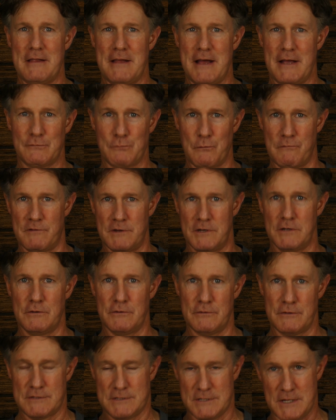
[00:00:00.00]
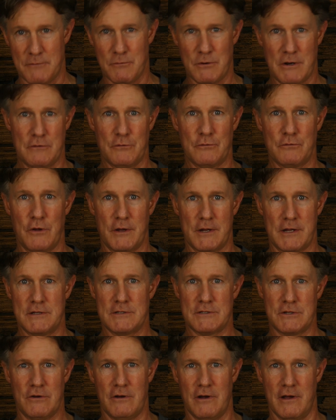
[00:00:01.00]
last reveal to see what it looked like
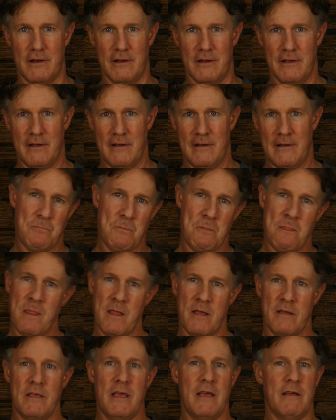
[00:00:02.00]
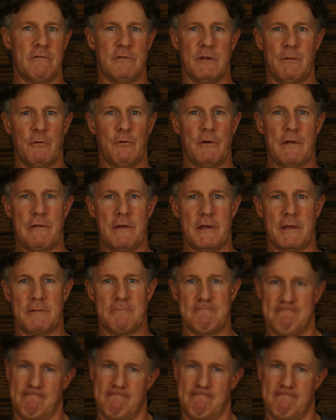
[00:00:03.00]
inside. Yeah, tell me what you think.